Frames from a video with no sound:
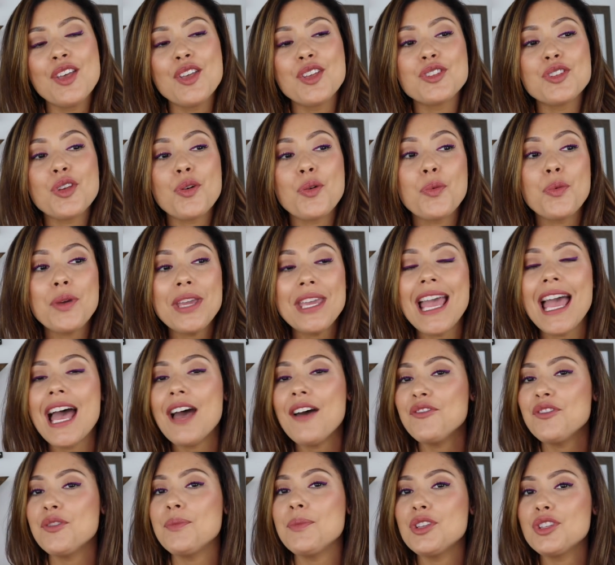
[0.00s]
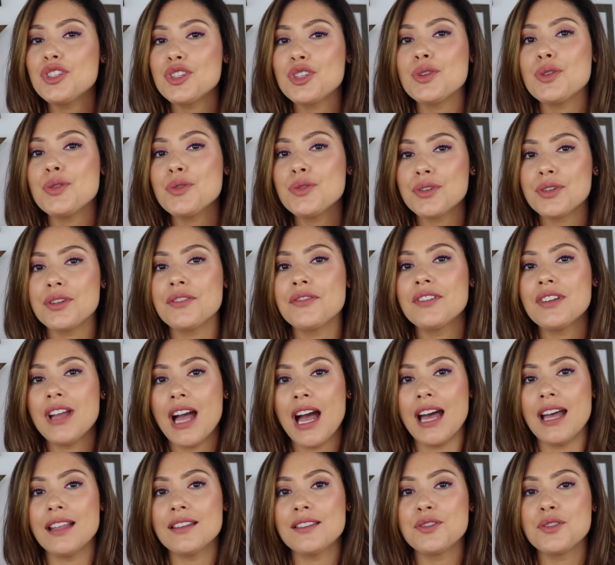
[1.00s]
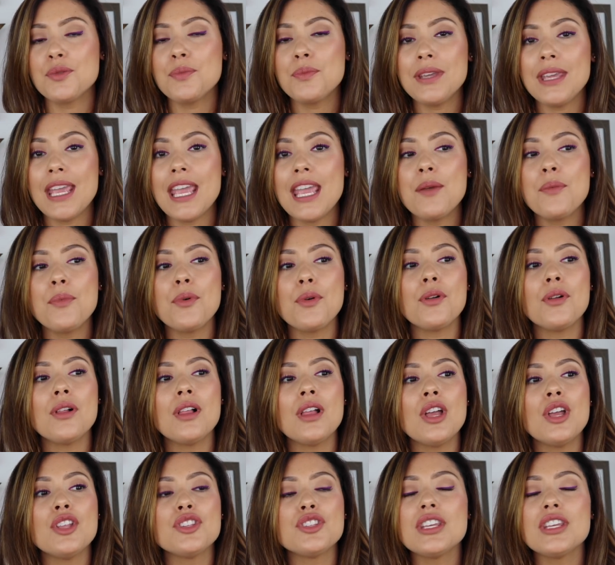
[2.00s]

So we have to be children of God to be able